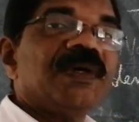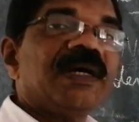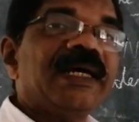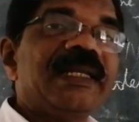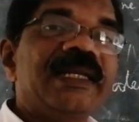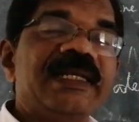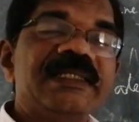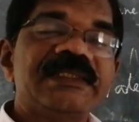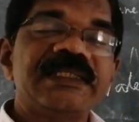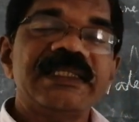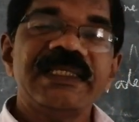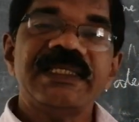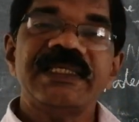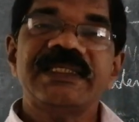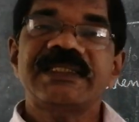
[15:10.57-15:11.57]

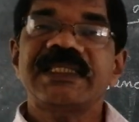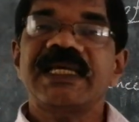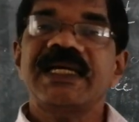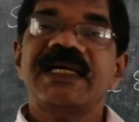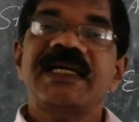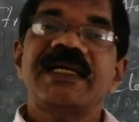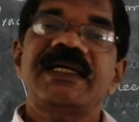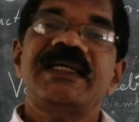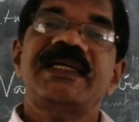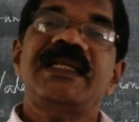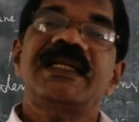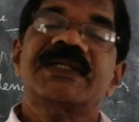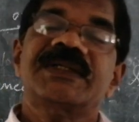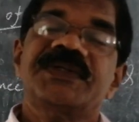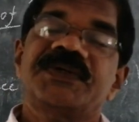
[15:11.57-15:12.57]
Valency is the
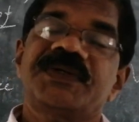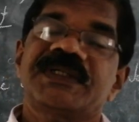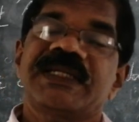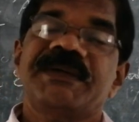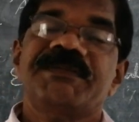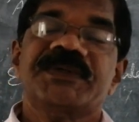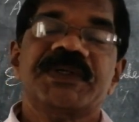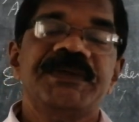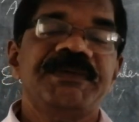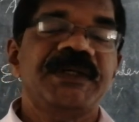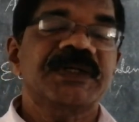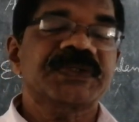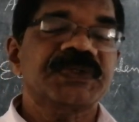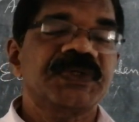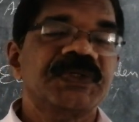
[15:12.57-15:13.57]
number
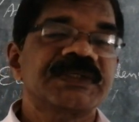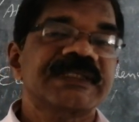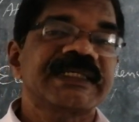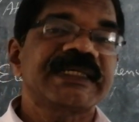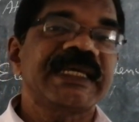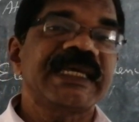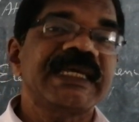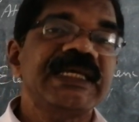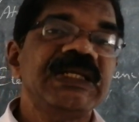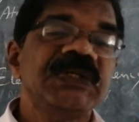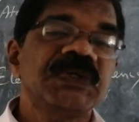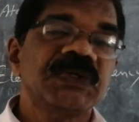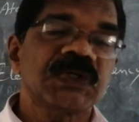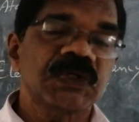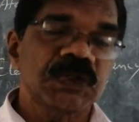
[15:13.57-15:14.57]
of electrons
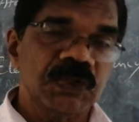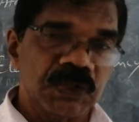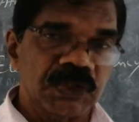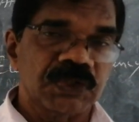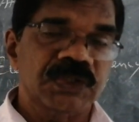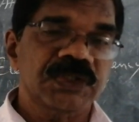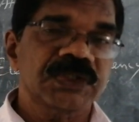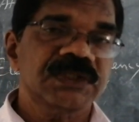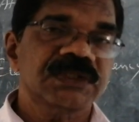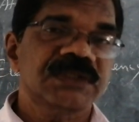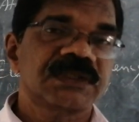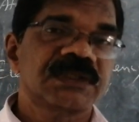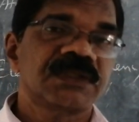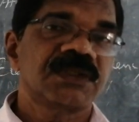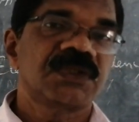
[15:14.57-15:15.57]
gain or loss
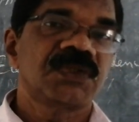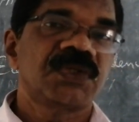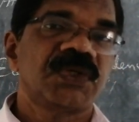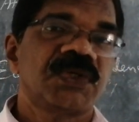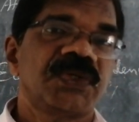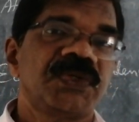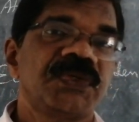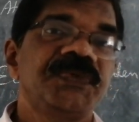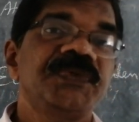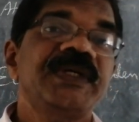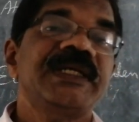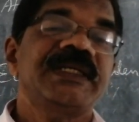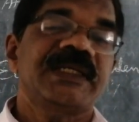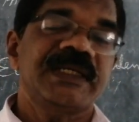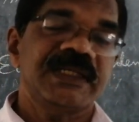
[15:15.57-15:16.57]
to
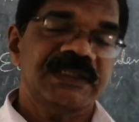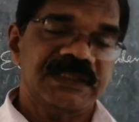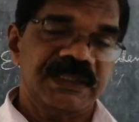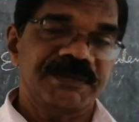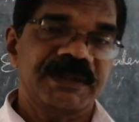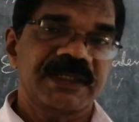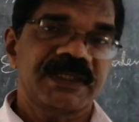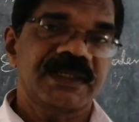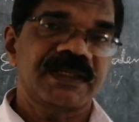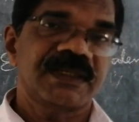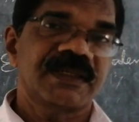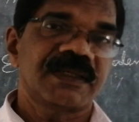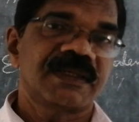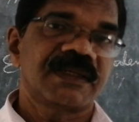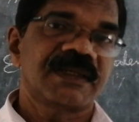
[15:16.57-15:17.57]
attain
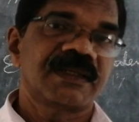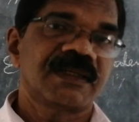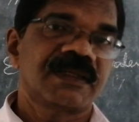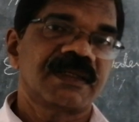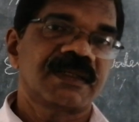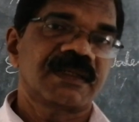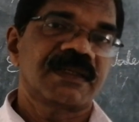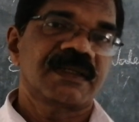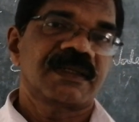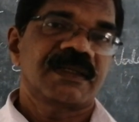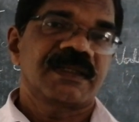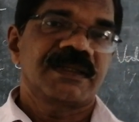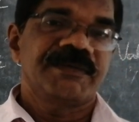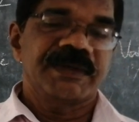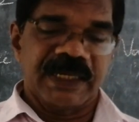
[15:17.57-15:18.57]
stability.
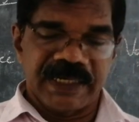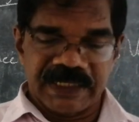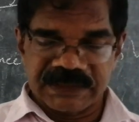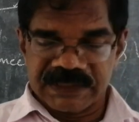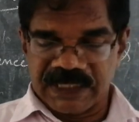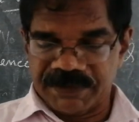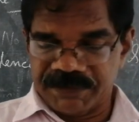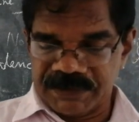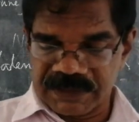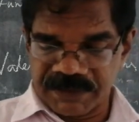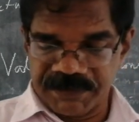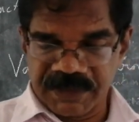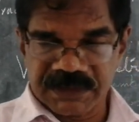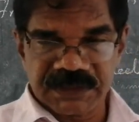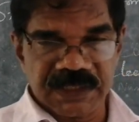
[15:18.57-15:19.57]
We can examine
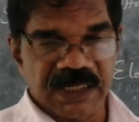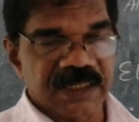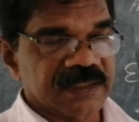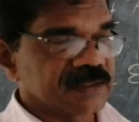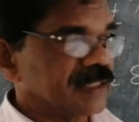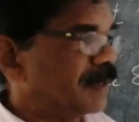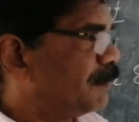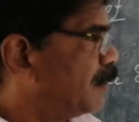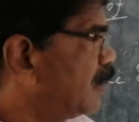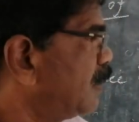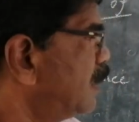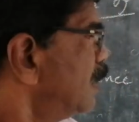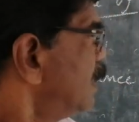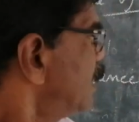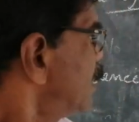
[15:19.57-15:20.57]
some example.
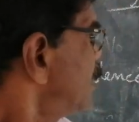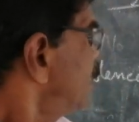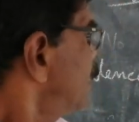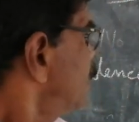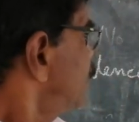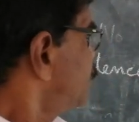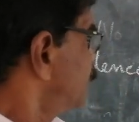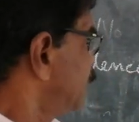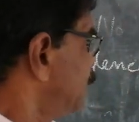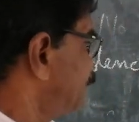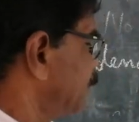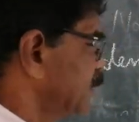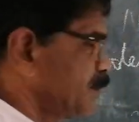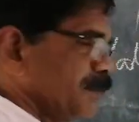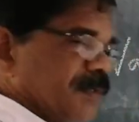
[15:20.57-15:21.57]
Your
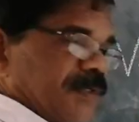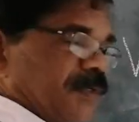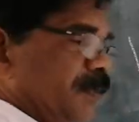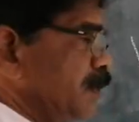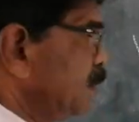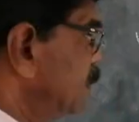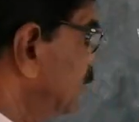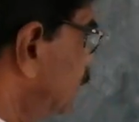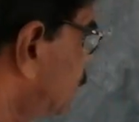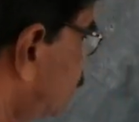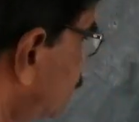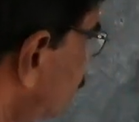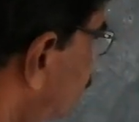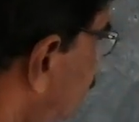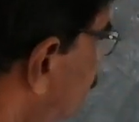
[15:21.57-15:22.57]
differentiate
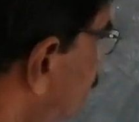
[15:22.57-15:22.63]
this